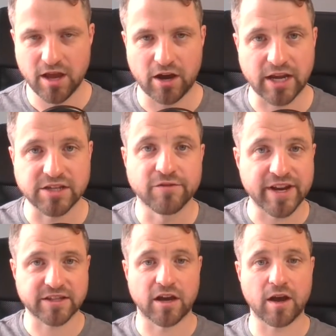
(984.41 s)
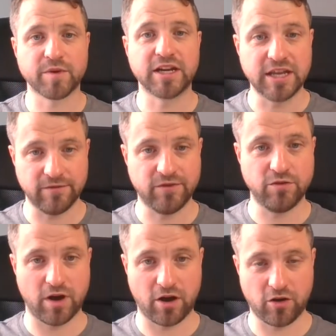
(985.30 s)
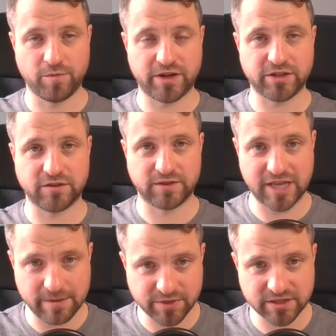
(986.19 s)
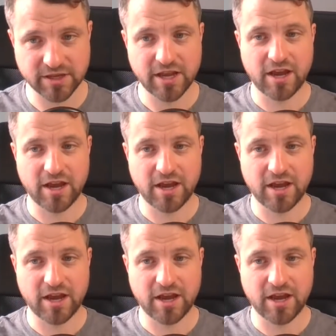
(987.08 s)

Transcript: Okay, so Vonatar, I'm going to give you a whole bunch of tips.